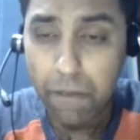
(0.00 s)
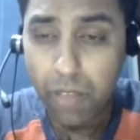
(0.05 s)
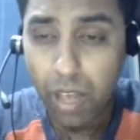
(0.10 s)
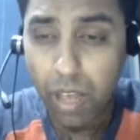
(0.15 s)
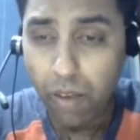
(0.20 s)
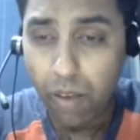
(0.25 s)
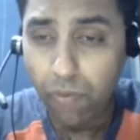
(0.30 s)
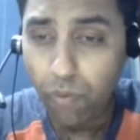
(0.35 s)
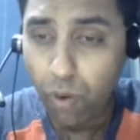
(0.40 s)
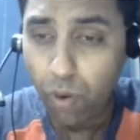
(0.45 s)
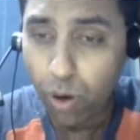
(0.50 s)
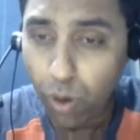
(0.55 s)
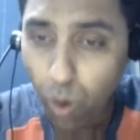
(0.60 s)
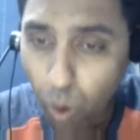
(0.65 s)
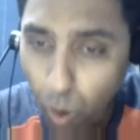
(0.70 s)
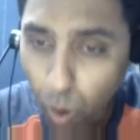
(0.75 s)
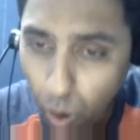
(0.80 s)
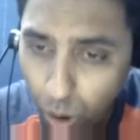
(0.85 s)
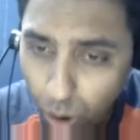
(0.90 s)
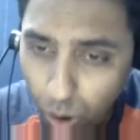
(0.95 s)
for
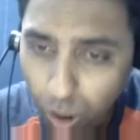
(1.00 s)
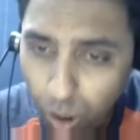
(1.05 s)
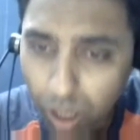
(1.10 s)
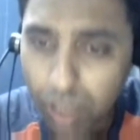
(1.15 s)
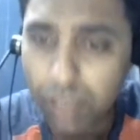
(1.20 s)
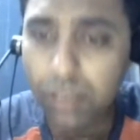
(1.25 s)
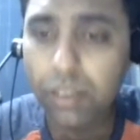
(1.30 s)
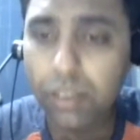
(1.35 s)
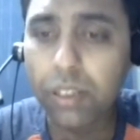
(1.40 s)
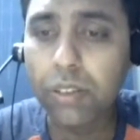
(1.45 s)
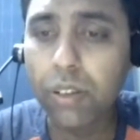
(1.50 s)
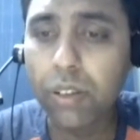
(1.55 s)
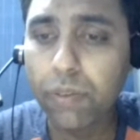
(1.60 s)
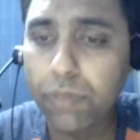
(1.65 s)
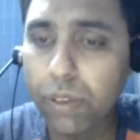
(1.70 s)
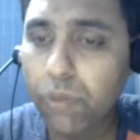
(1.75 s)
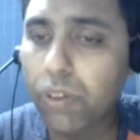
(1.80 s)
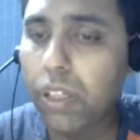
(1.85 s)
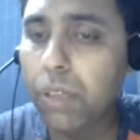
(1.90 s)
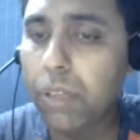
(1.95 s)
all occurrences of the
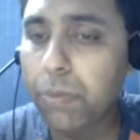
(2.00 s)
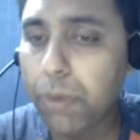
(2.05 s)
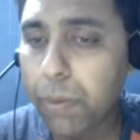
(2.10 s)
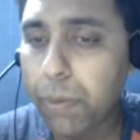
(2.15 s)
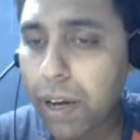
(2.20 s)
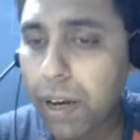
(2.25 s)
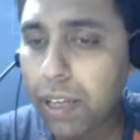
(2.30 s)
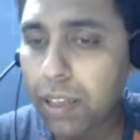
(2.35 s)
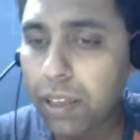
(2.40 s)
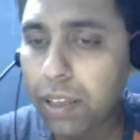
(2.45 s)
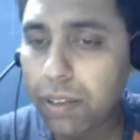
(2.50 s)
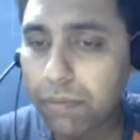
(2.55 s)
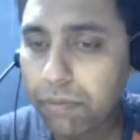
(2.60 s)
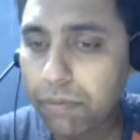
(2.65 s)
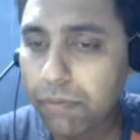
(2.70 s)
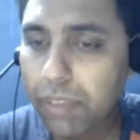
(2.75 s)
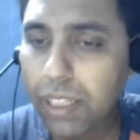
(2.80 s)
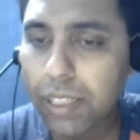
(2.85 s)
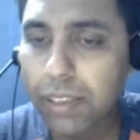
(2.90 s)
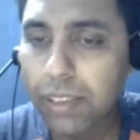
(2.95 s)
word mobile
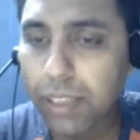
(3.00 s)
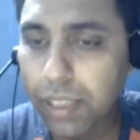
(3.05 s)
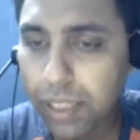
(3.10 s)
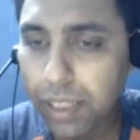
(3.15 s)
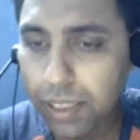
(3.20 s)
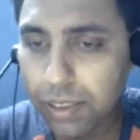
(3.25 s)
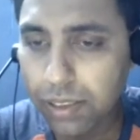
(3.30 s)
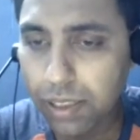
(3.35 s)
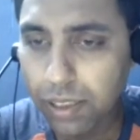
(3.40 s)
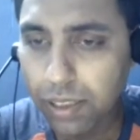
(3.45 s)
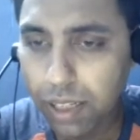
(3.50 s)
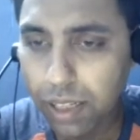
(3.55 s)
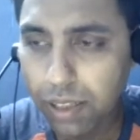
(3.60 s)
in the text data.